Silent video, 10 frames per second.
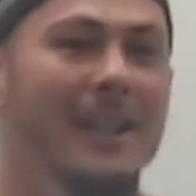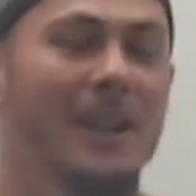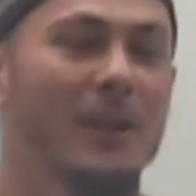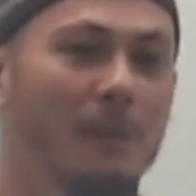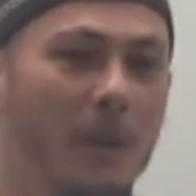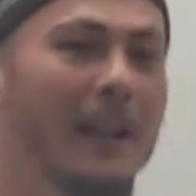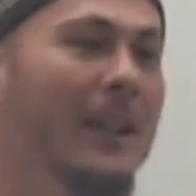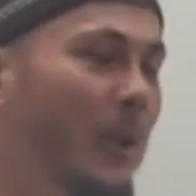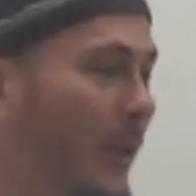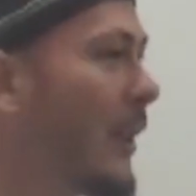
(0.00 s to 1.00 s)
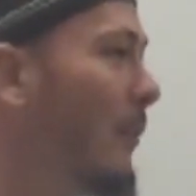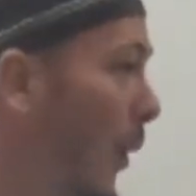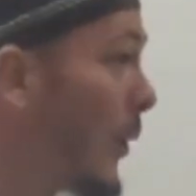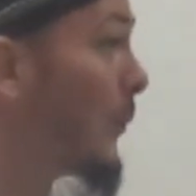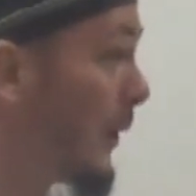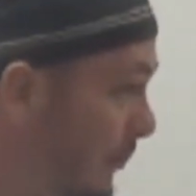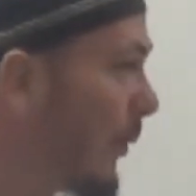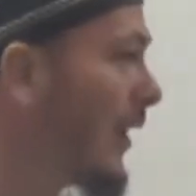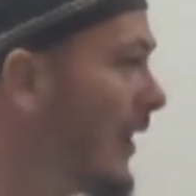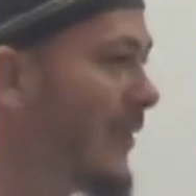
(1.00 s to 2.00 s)
So to finally do it in the mosque with the
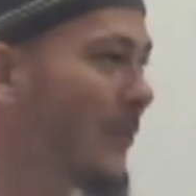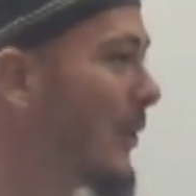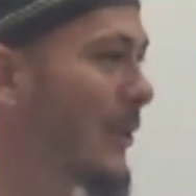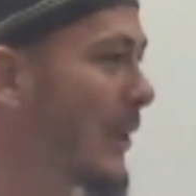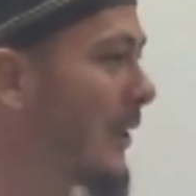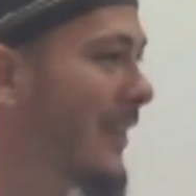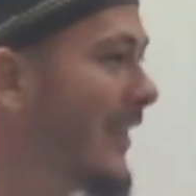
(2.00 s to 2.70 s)
brothers was just